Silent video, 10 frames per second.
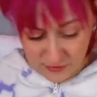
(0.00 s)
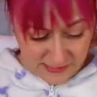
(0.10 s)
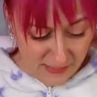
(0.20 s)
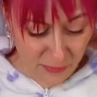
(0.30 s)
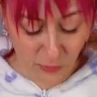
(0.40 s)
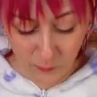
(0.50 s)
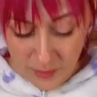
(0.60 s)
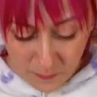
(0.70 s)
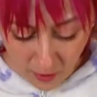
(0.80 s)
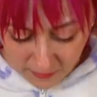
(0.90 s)
received
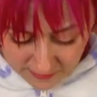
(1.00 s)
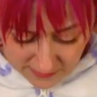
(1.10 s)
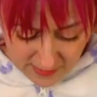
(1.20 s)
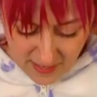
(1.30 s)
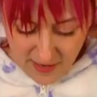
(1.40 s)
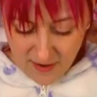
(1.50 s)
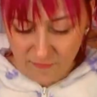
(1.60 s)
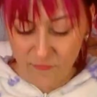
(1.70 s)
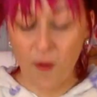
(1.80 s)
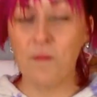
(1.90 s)
3 books
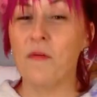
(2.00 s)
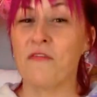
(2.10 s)
from